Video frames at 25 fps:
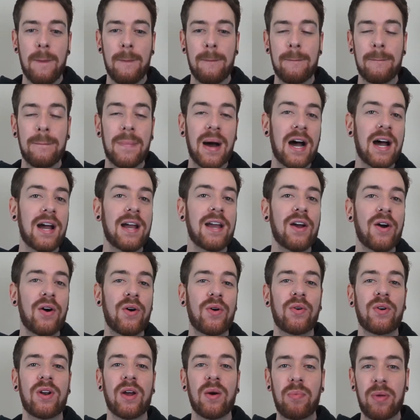my
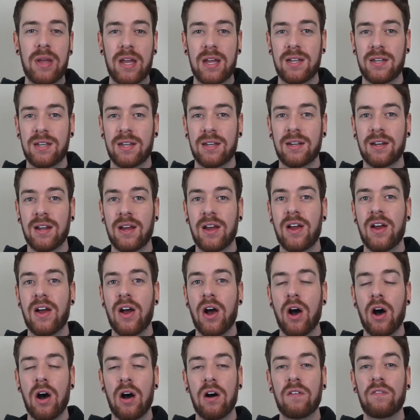own opinion
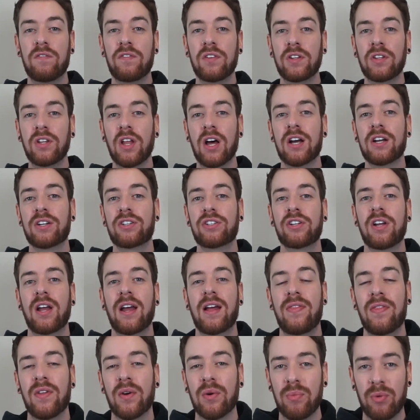of Lush
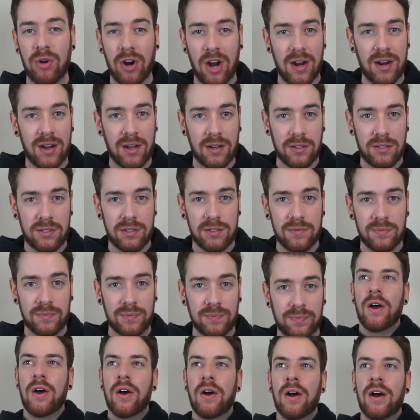and their products.
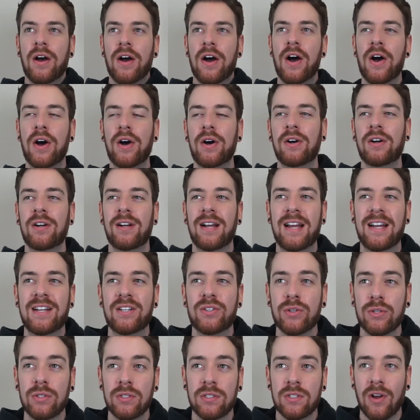
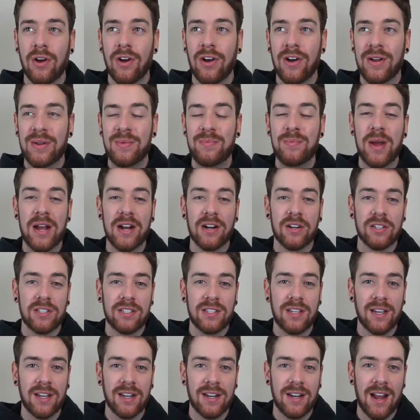Angels on Bare
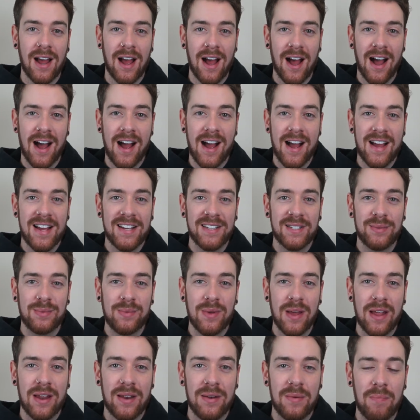Skin. I
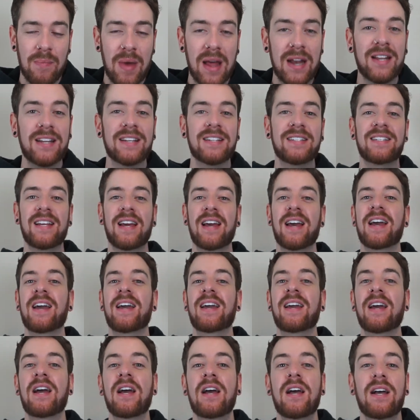spent many a
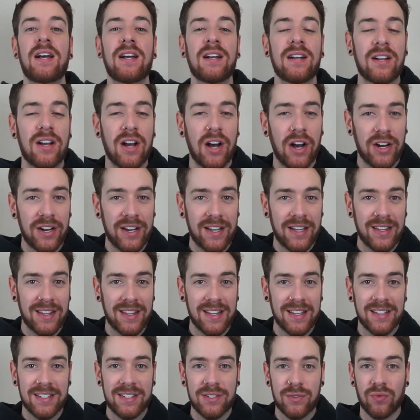day cutting
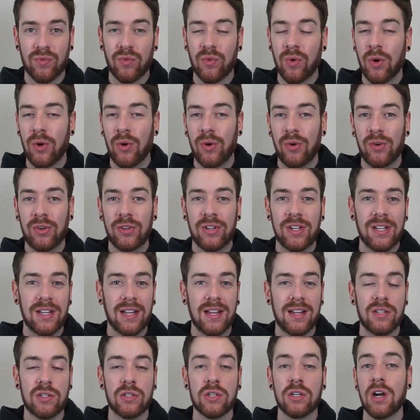this roll
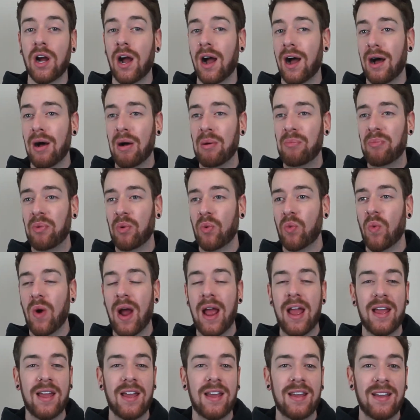cleanser up,
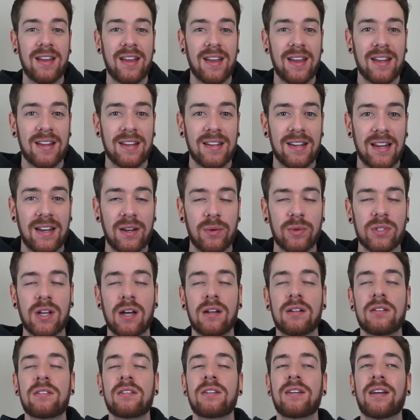weighing it, and it was
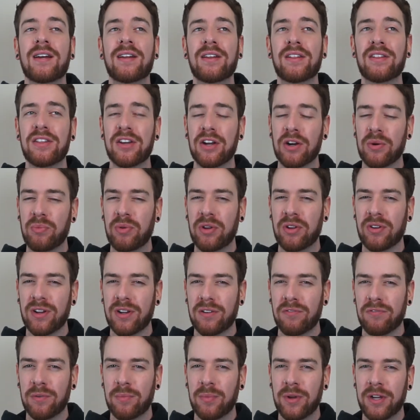honestly kind of therapeutic
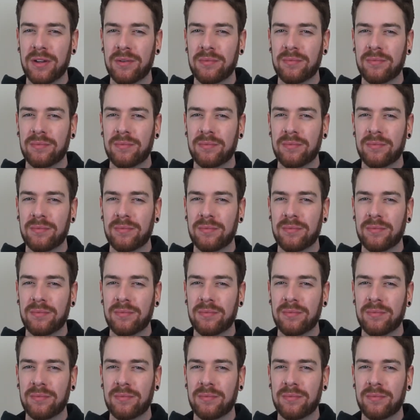for me.